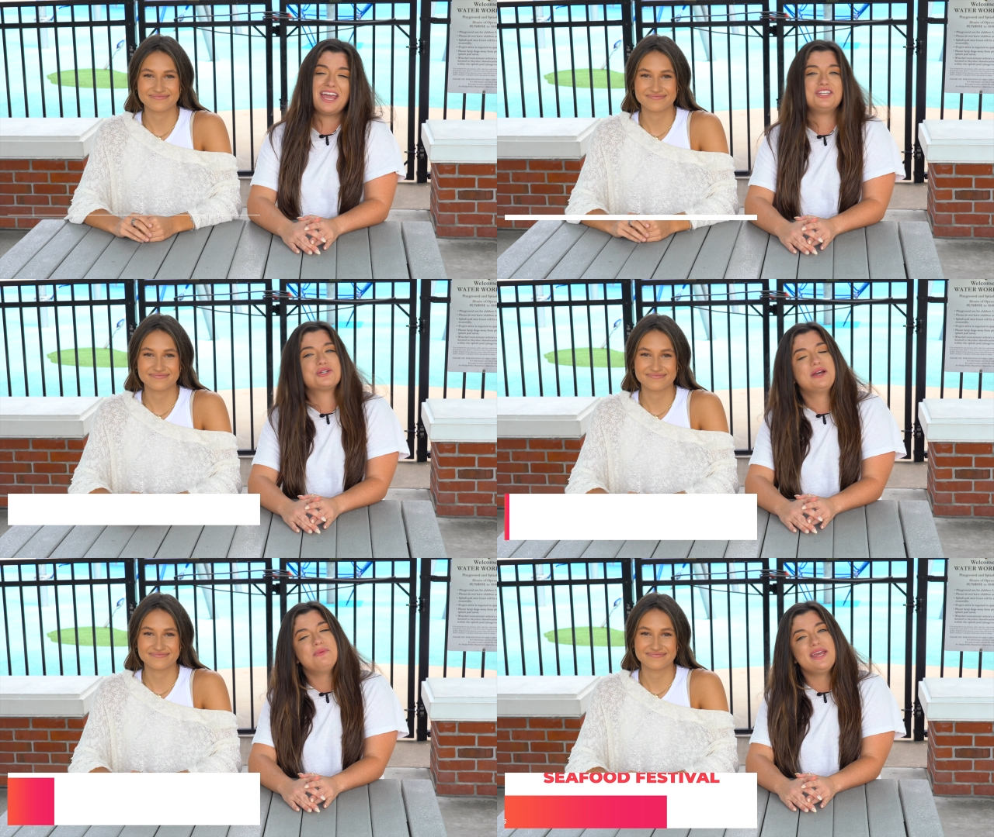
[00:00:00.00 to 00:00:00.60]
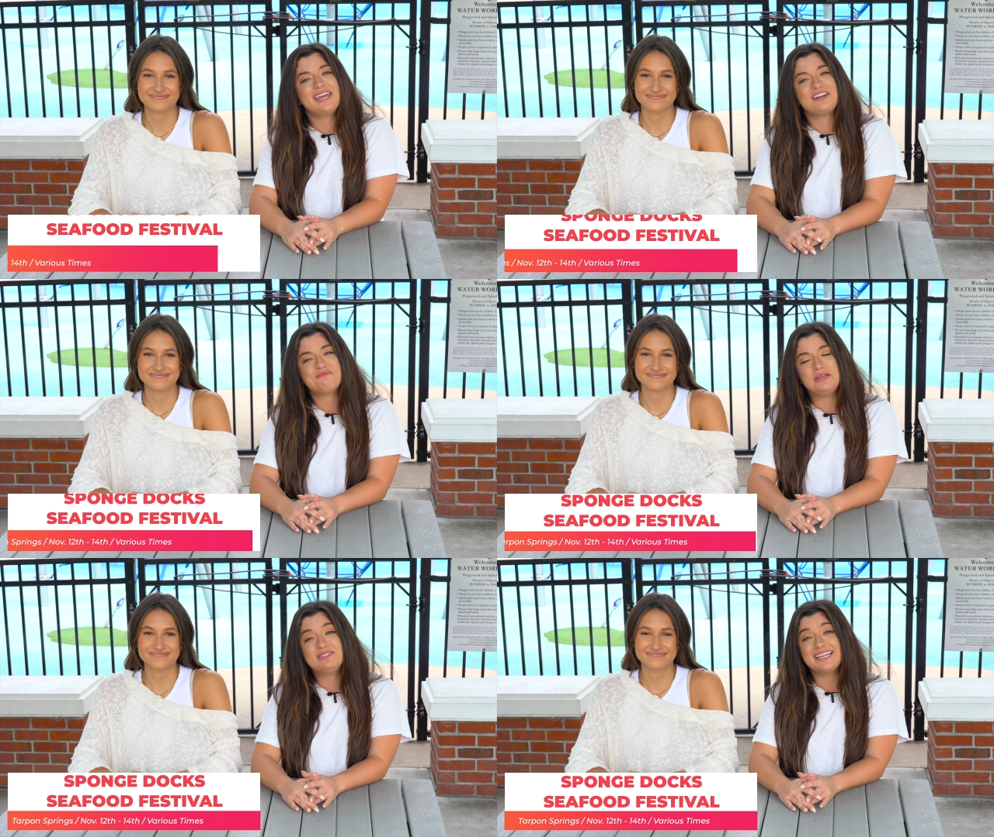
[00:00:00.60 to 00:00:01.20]
Speaker 1: Enjoy a weekend
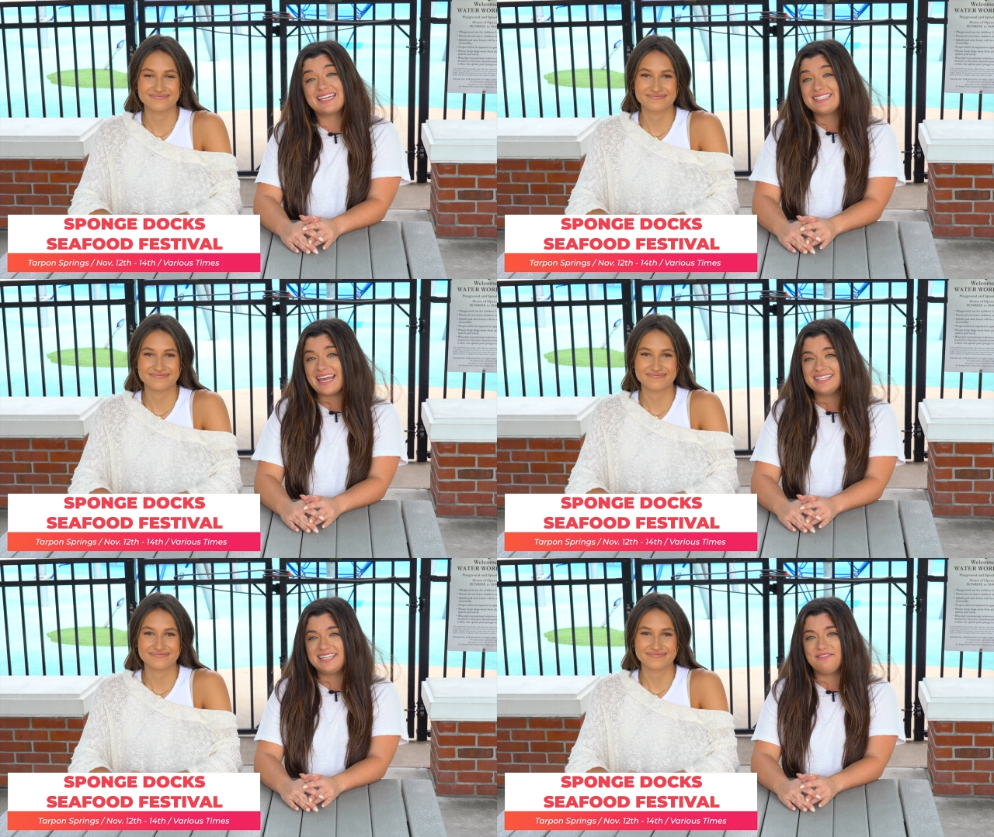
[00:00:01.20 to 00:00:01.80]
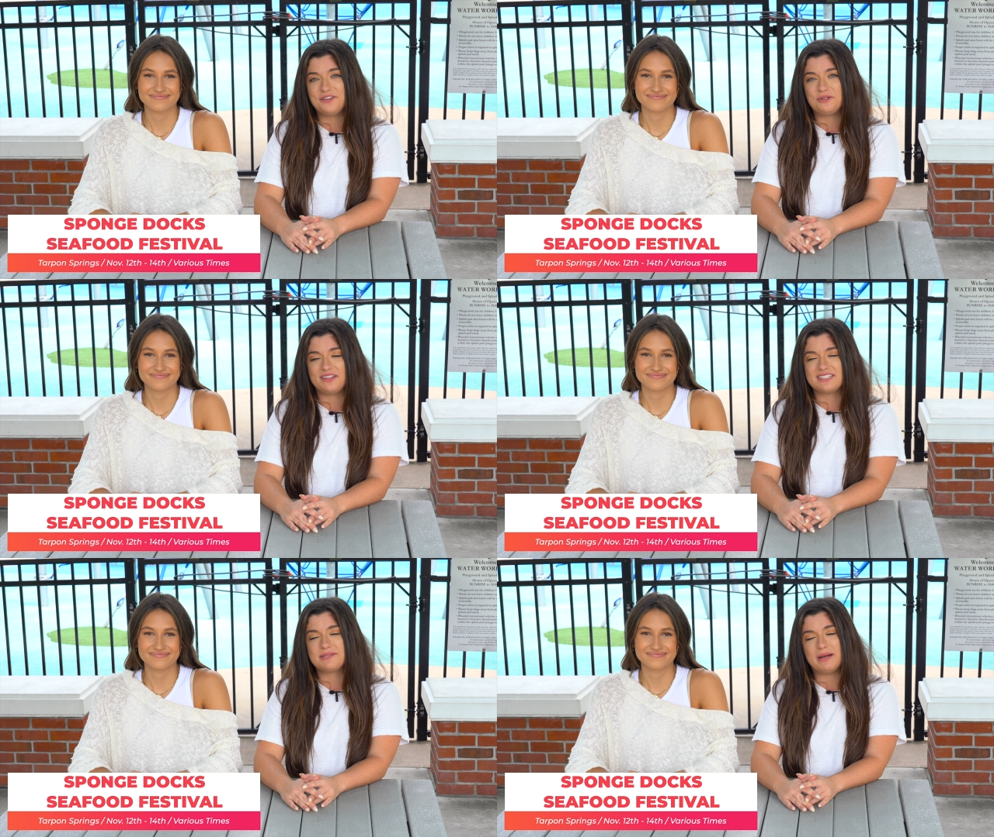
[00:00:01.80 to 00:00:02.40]
of music and tasty
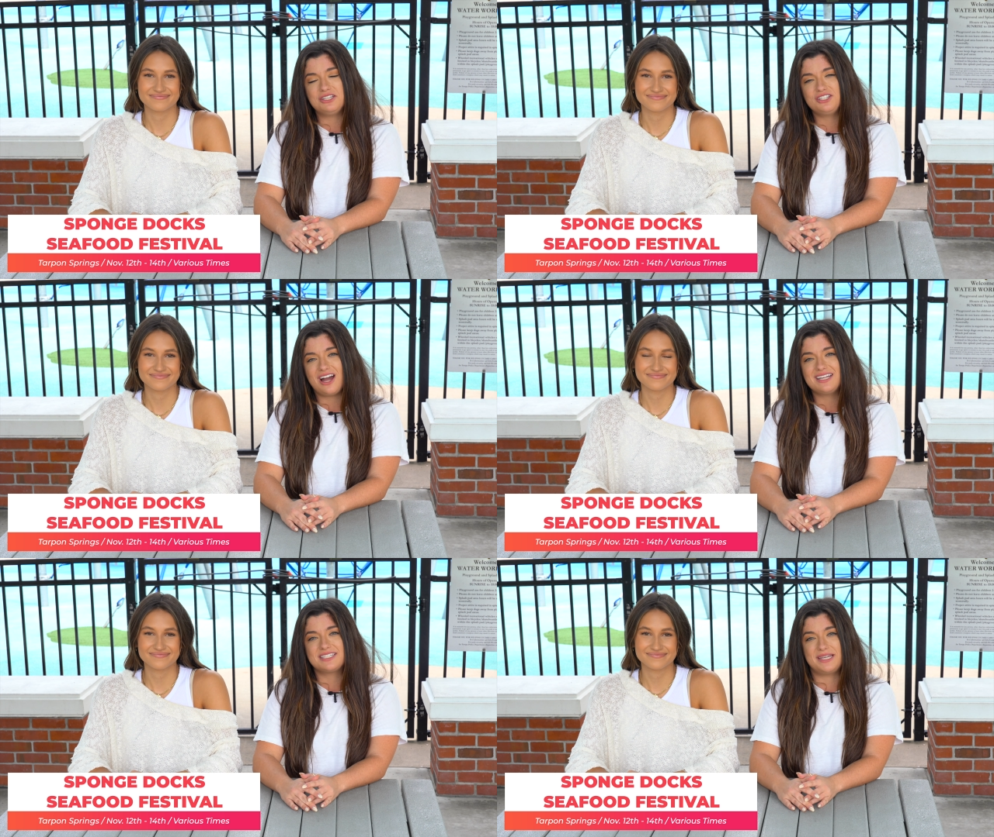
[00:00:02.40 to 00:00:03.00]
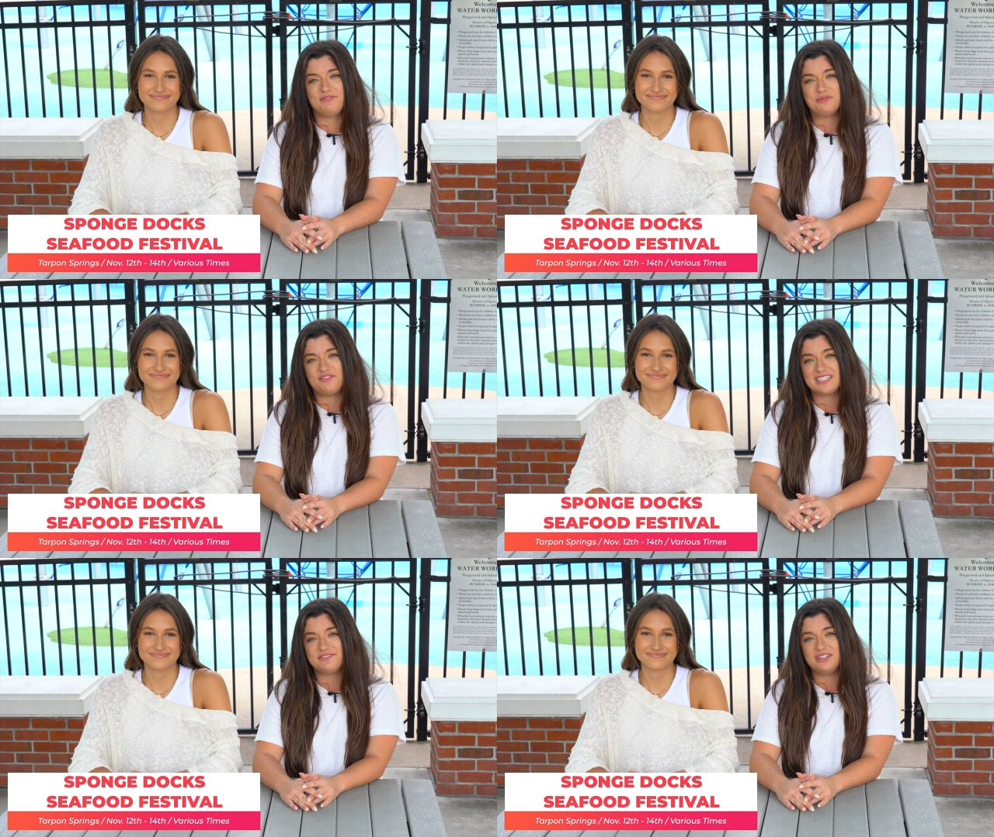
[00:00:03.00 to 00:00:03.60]
food at the Sponge
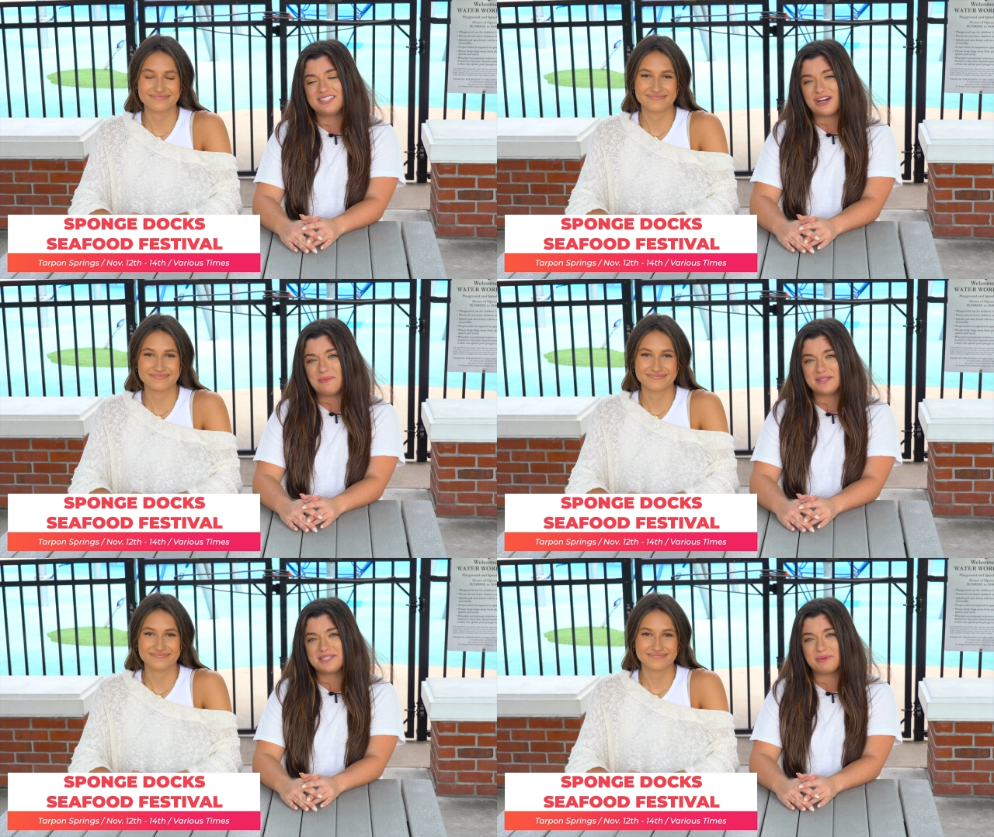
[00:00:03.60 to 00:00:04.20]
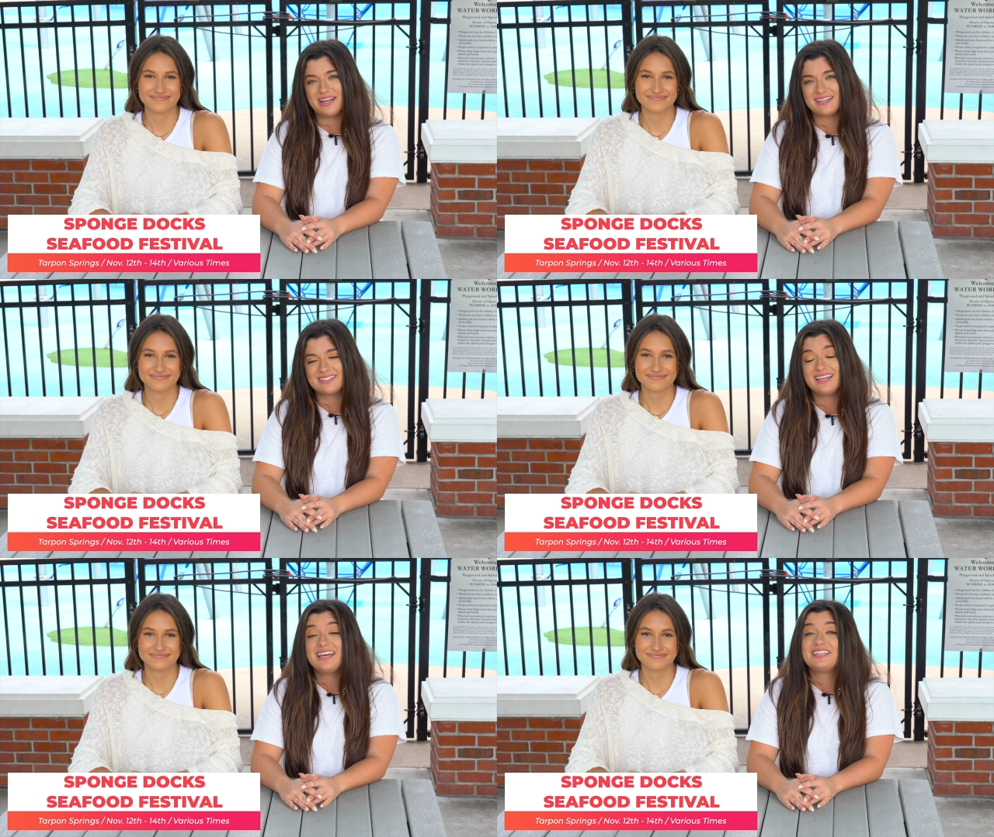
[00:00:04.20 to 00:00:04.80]
Seafood Festival in Tarpon Springs.
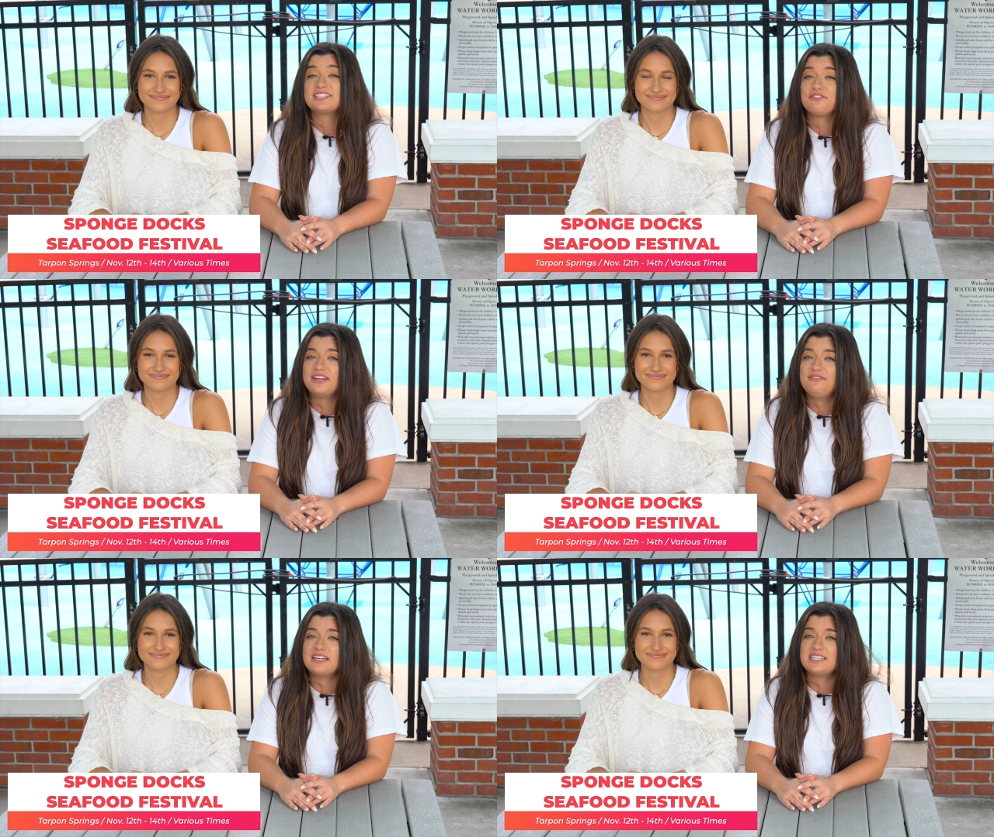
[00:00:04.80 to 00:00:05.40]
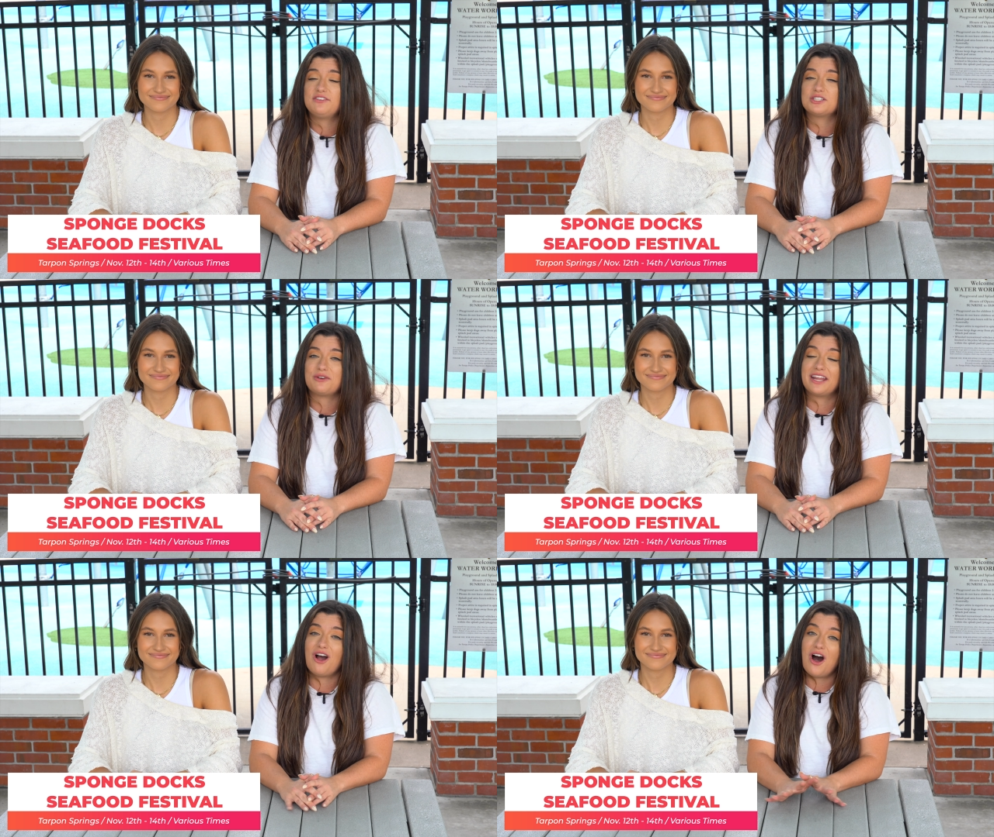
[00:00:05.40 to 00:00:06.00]
This free festival
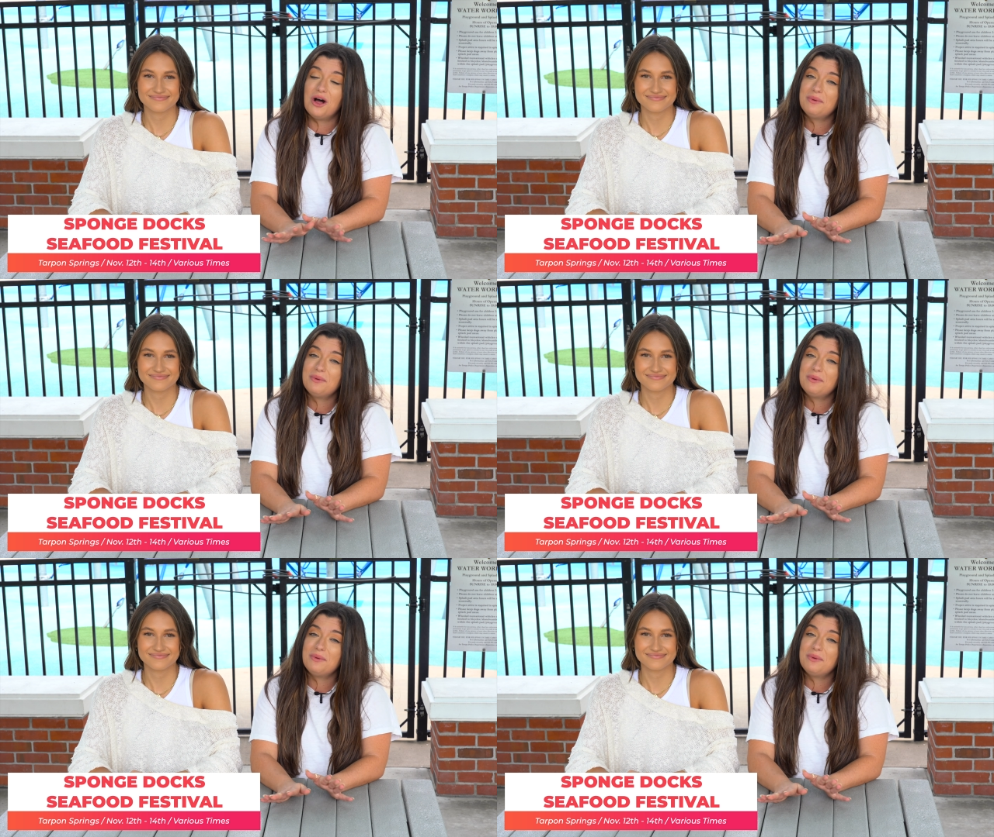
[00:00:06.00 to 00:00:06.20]
is running all